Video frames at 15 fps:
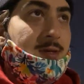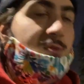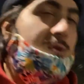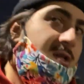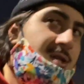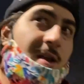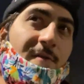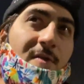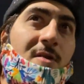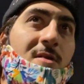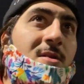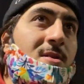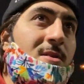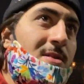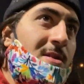We just never,
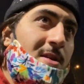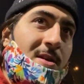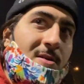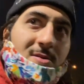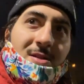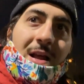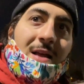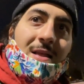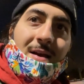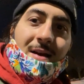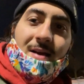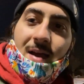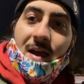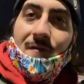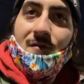it was not like
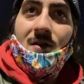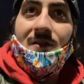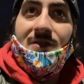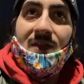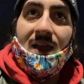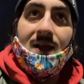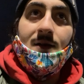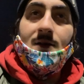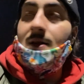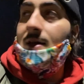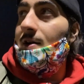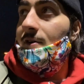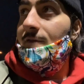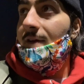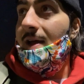ever a thing in
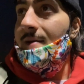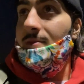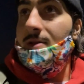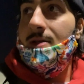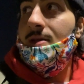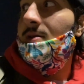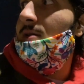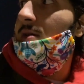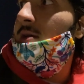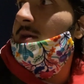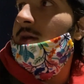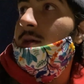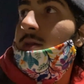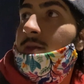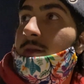our family
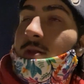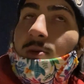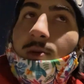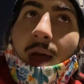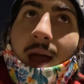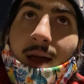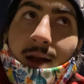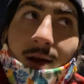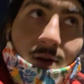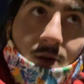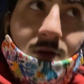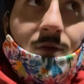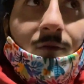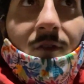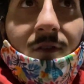to do that. I
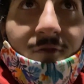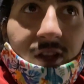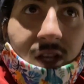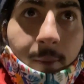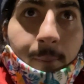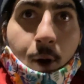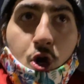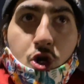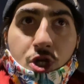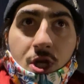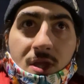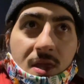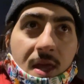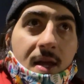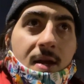don't know if it's a Persian
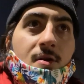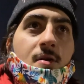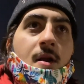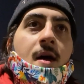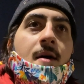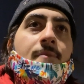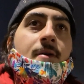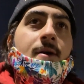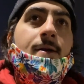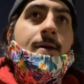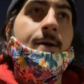thing or not, but